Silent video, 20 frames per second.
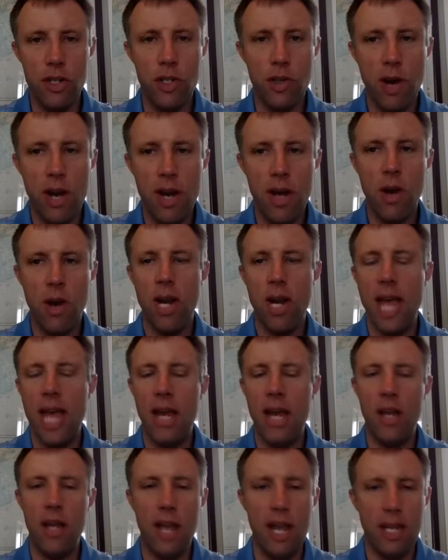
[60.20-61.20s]
and train on
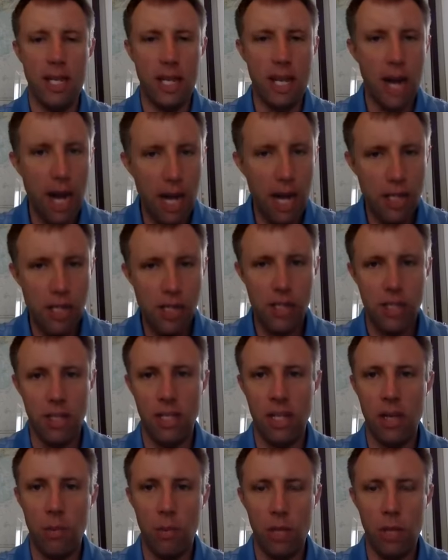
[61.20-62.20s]
and
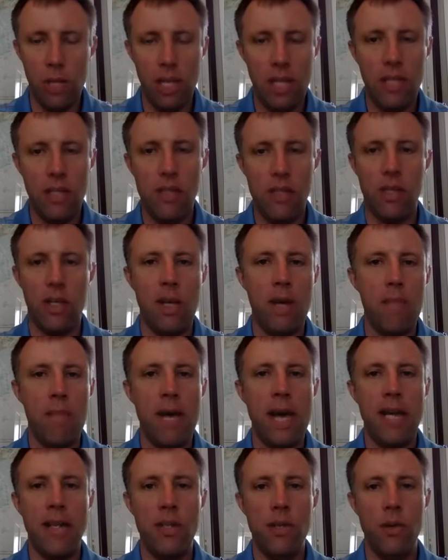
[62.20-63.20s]
constantly and relentlessly come
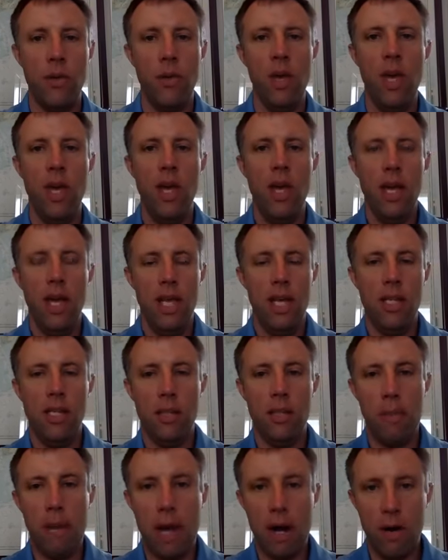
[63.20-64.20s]
back to
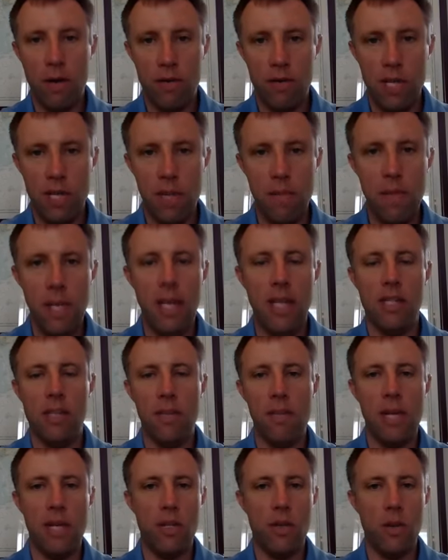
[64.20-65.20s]
is the power of team meetings
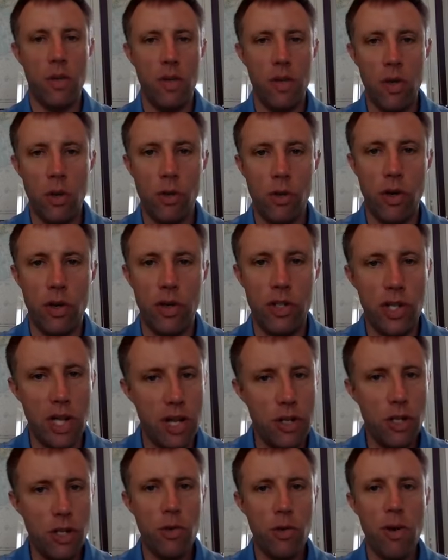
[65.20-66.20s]
and make sure that those are
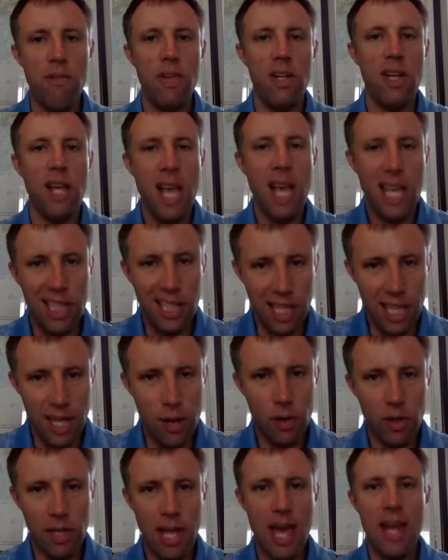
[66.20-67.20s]
agenda-driven,
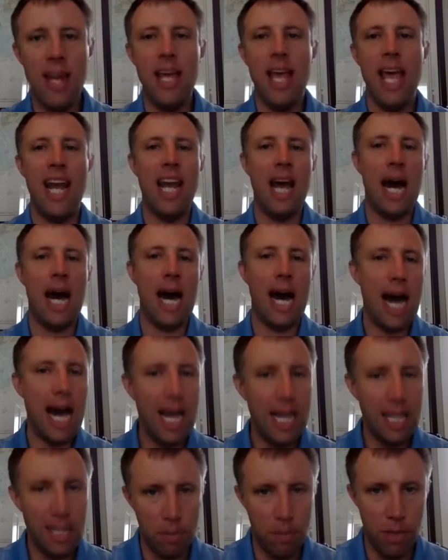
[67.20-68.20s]
leader-led, and
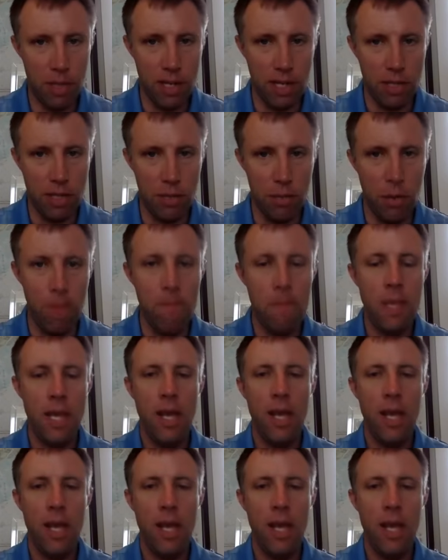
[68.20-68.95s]
highly predictable.